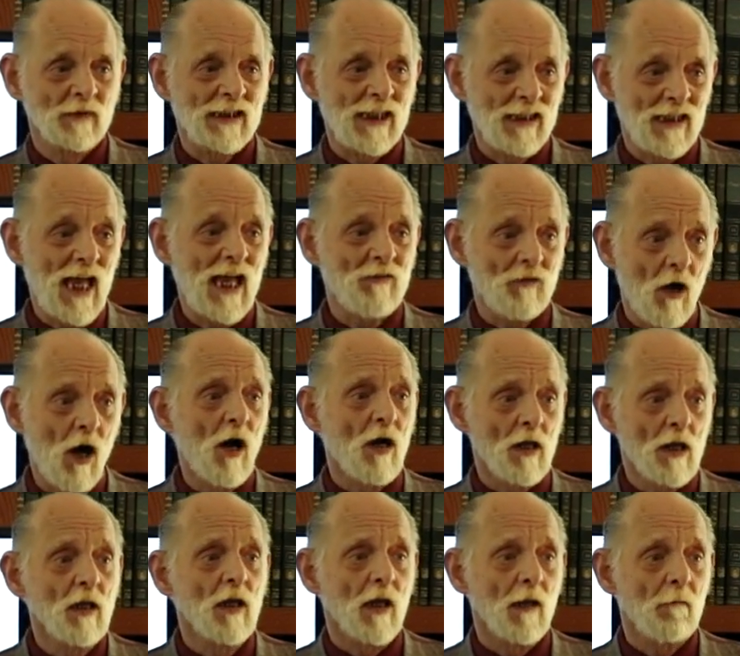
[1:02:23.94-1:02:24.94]
And that's
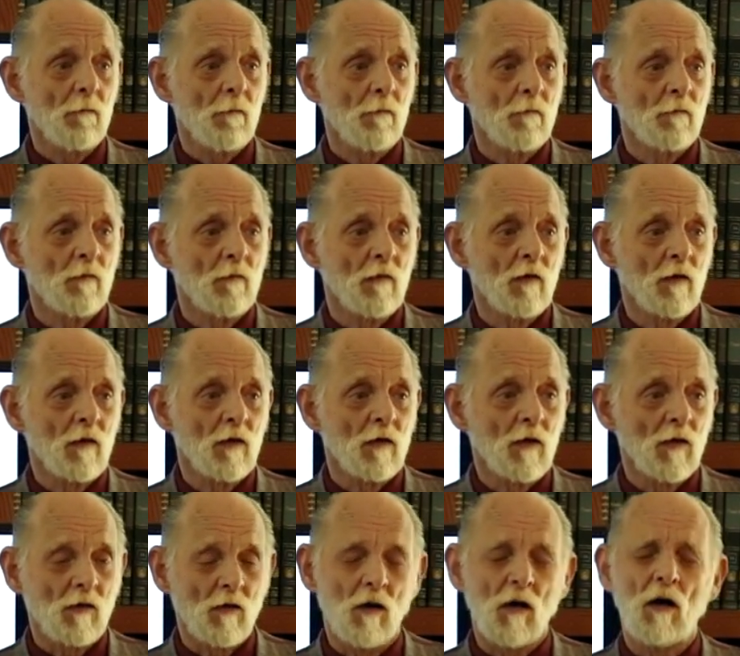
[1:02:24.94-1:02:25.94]
hard, isn't it?
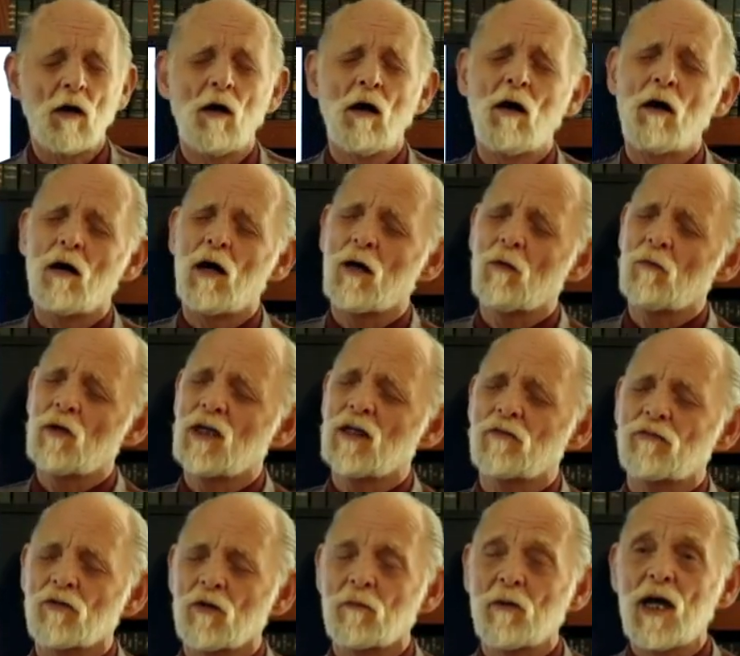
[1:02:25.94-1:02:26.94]
You go, oh, I want
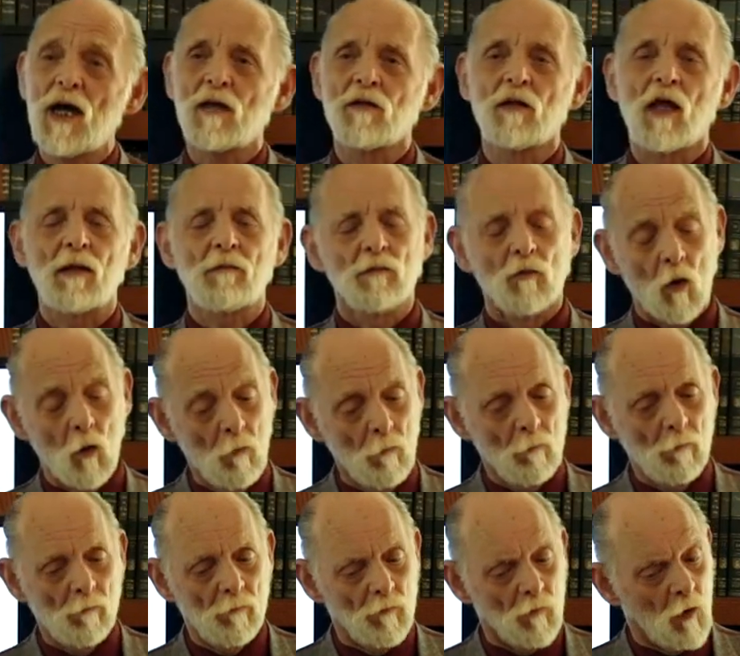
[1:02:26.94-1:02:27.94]
it so bad. You're like, nope,
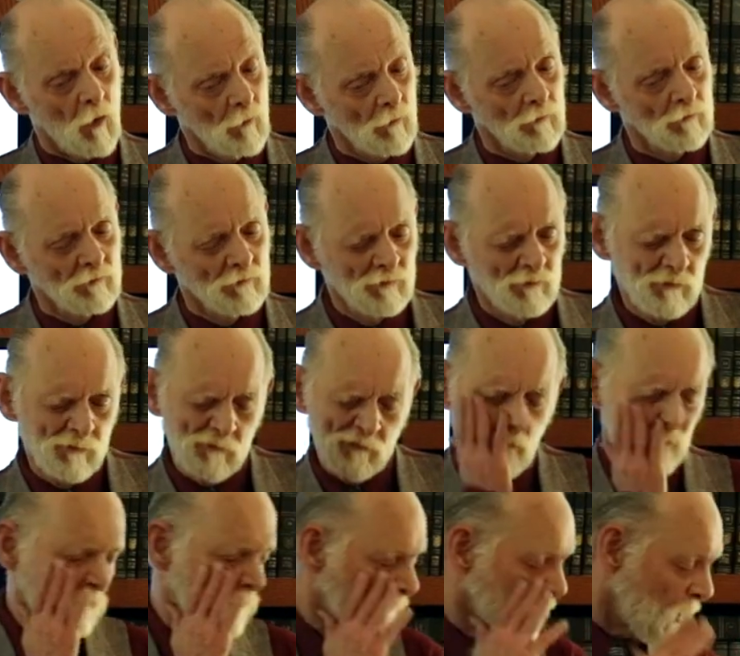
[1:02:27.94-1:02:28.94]
nope,
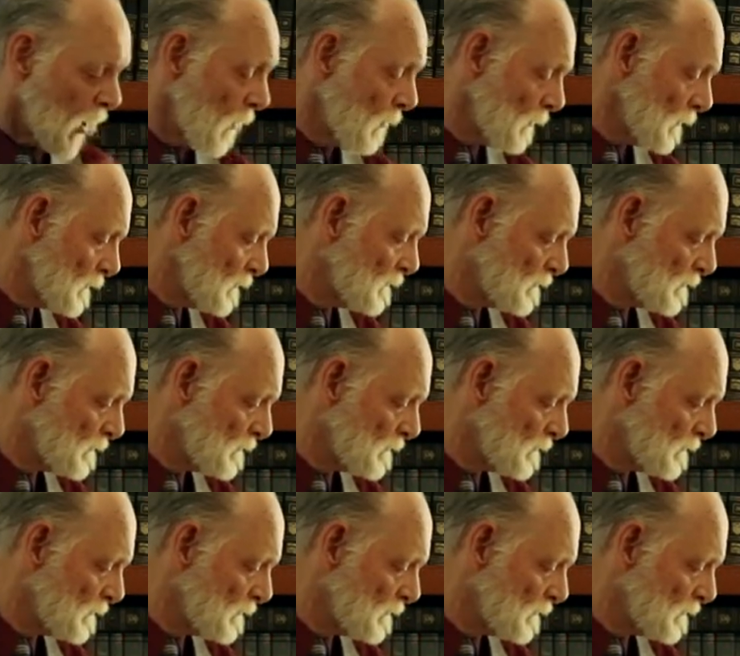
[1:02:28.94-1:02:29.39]
nope,